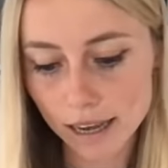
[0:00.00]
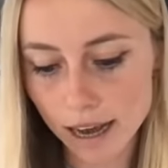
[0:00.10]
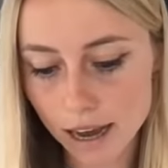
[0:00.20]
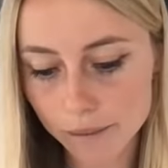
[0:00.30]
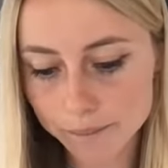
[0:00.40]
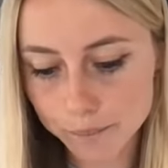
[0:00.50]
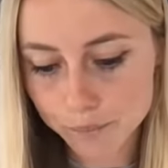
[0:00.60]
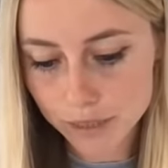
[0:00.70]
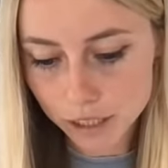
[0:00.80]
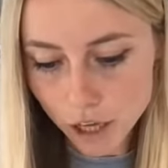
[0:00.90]

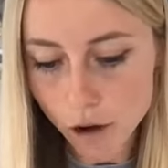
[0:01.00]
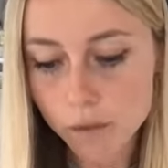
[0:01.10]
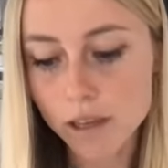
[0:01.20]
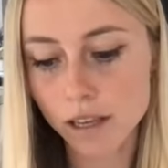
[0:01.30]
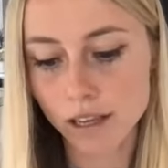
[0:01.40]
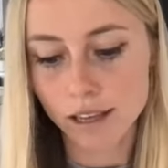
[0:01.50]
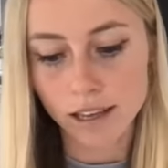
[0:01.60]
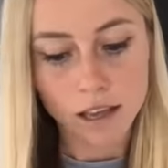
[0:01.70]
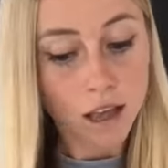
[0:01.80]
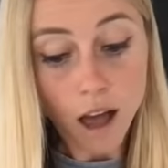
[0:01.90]
Um, so
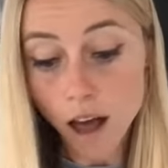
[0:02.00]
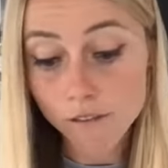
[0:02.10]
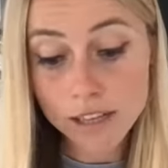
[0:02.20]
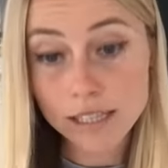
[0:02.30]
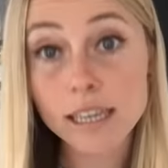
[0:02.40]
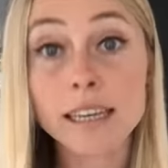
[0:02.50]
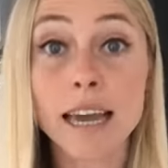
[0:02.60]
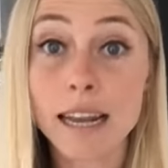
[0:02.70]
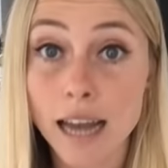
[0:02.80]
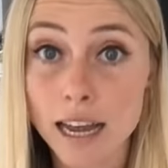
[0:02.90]
obviously
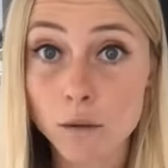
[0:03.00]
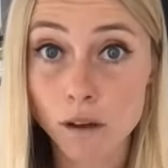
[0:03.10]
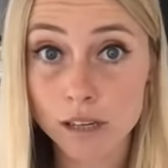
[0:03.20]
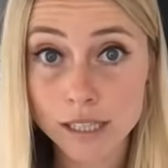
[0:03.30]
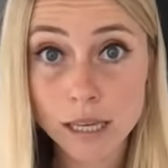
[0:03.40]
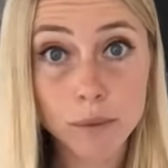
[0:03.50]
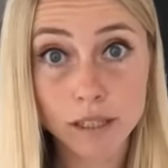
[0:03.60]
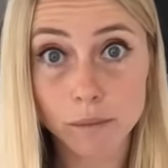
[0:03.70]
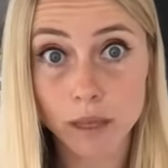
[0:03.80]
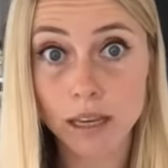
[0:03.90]
getting high quality sleep is
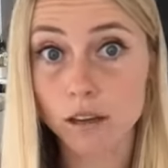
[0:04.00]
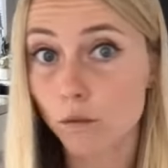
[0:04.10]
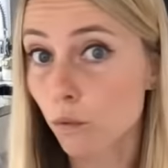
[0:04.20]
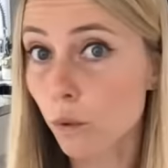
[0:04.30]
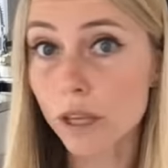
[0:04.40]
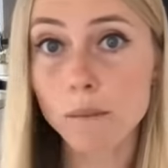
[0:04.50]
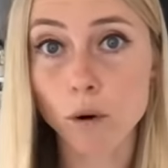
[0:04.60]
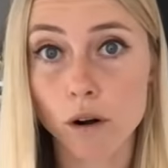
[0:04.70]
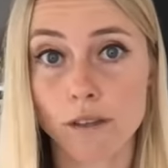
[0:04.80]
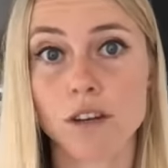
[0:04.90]
something really
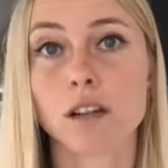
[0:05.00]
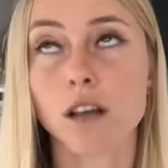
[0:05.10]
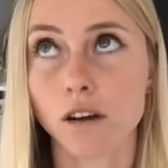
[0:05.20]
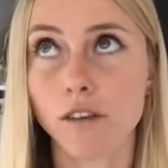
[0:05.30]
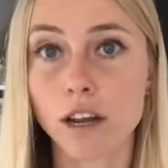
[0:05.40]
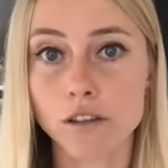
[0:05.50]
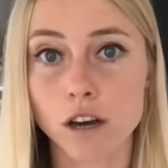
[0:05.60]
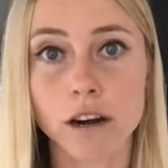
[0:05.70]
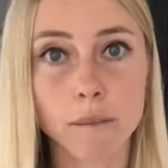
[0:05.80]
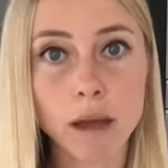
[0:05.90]
important i've done a lot of videos
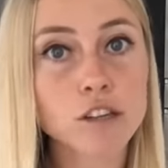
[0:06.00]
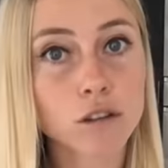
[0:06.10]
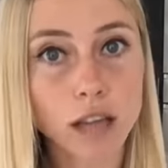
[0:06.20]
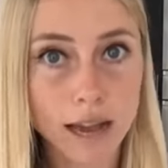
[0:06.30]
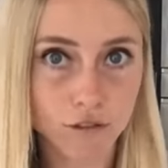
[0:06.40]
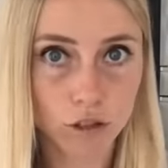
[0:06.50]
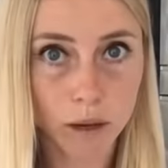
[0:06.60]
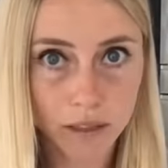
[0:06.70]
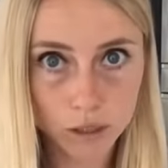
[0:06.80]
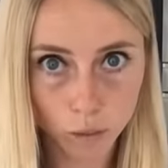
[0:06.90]
on i might do a live stream
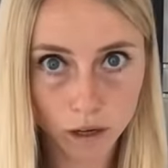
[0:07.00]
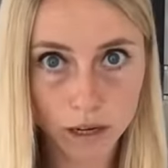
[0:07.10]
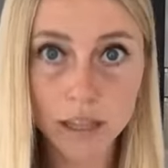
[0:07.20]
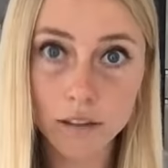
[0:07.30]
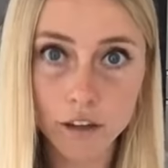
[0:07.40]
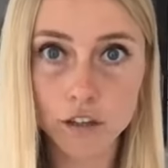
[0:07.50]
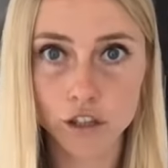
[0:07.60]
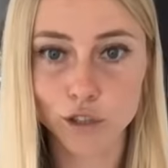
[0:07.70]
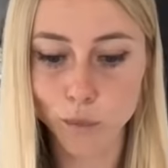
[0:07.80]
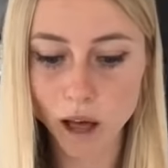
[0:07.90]
on this one in the
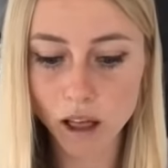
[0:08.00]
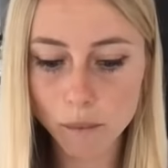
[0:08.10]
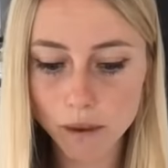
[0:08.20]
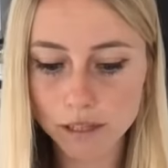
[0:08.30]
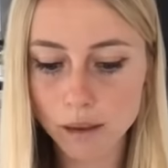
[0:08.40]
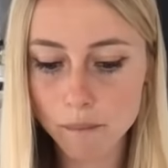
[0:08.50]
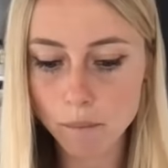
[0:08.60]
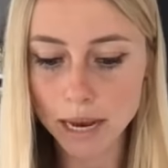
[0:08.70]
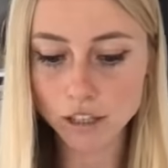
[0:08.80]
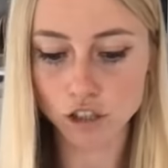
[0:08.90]
future as well but some
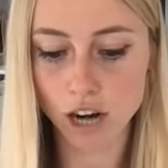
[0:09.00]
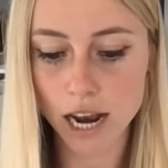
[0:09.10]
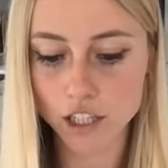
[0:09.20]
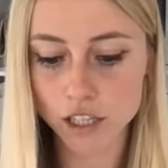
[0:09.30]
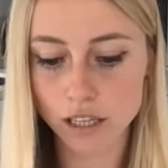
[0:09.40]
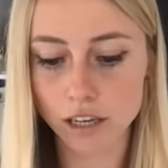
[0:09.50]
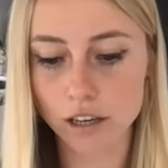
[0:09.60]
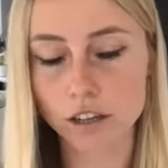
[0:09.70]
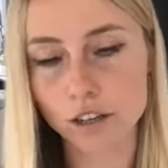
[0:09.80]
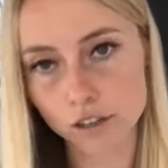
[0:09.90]
main strategies that
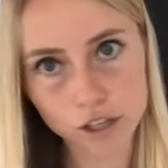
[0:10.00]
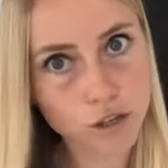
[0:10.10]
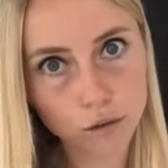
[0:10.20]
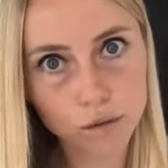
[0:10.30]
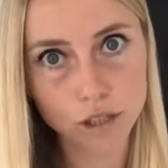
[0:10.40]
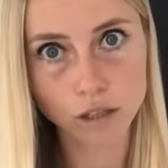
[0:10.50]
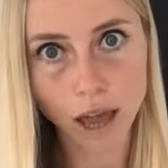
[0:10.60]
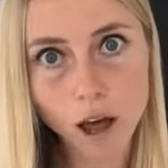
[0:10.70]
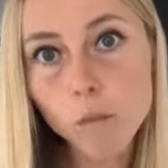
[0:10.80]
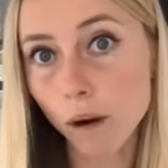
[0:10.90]
you can do to
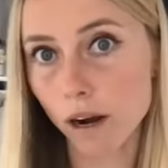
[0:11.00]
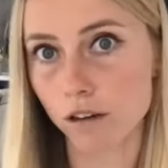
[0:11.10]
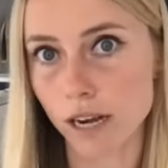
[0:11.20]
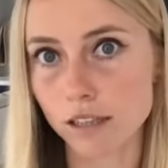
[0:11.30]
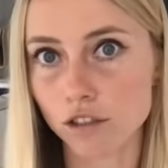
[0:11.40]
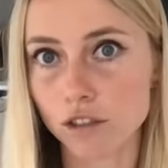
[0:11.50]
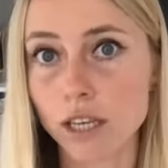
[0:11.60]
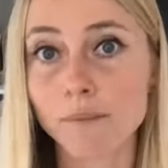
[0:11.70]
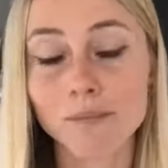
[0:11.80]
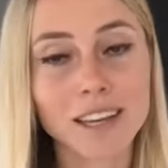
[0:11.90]
help prioritize your
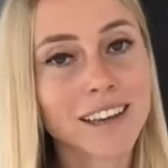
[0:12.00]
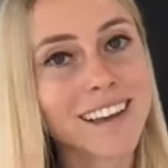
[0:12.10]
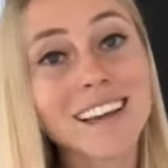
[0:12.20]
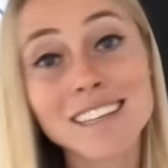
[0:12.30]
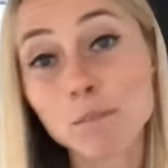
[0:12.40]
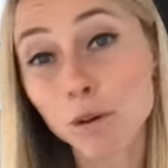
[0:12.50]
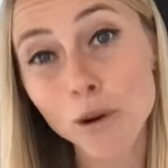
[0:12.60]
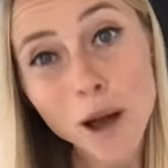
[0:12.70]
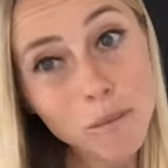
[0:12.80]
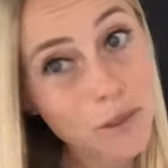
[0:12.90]
sleep is
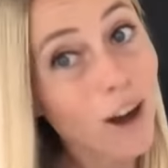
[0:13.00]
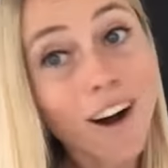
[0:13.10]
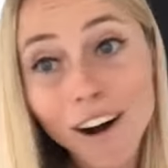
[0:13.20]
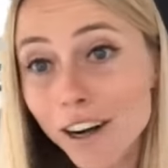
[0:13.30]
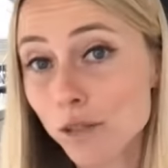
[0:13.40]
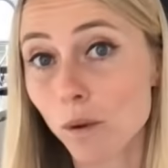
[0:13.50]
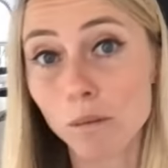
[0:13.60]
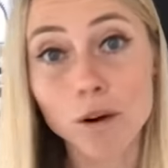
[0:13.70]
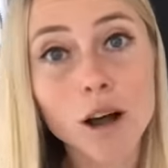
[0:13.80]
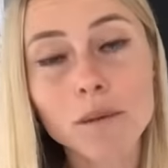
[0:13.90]
prob the hardest
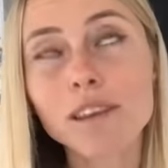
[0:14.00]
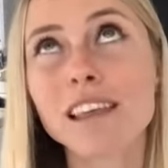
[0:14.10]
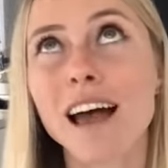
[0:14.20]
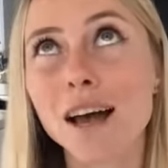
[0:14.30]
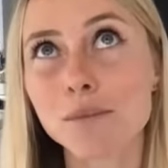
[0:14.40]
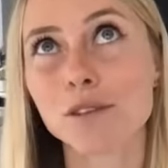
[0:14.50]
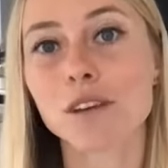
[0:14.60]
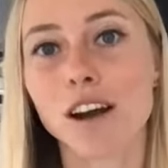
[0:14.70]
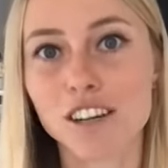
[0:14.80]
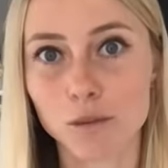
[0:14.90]
one, probably the
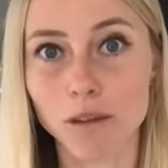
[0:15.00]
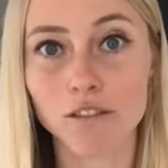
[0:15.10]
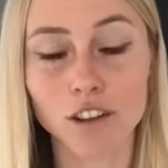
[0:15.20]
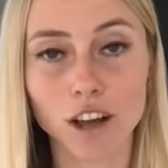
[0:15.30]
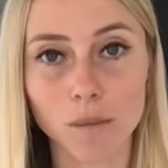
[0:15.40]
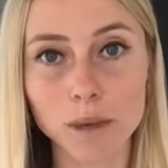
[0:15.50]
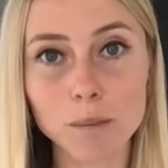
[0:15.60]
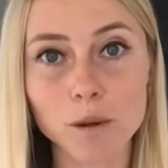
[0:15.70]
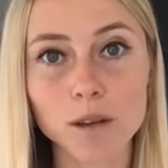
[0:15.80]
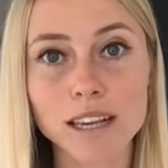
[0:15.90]
absolutely hardest one for a lot of
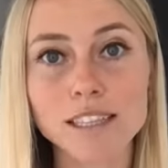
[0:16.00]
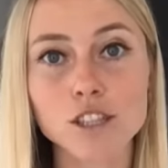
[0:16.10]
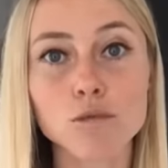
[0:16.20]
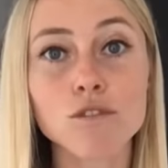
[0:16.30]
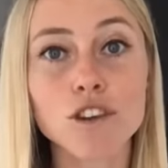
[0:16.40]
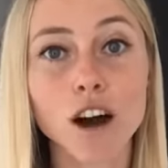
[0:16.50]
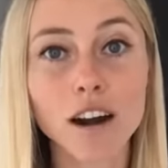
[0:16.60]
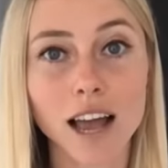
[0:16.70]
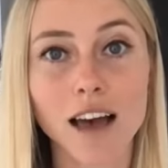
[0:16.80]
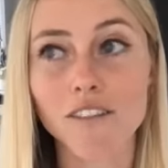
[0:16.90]
people is to
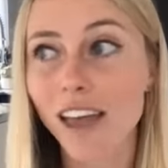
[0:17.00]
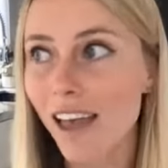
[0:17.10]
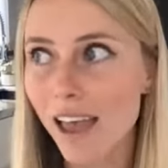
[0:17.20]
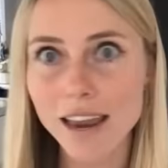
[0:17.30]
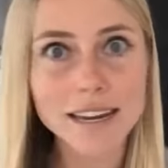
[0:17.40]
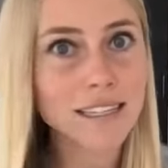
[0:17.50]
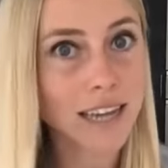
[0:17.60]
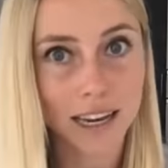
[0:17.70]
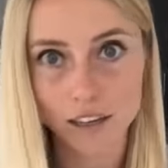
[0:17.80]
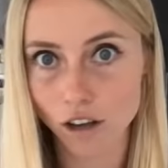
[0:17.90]
not have any
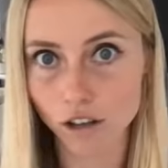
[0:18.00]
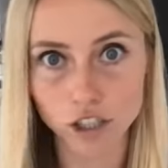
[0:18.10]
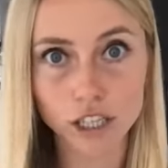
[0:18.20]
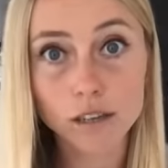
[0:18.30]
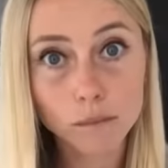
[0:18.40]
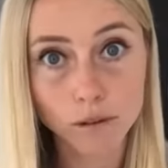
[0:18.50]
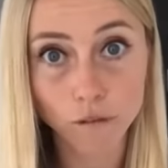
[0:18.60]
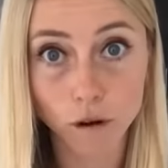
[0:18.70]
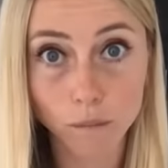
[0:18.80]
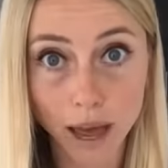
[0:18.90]
technology
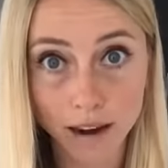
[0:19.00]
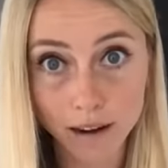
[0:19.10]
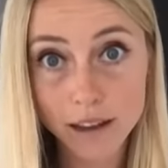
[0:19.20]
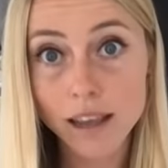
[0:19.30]
before bed.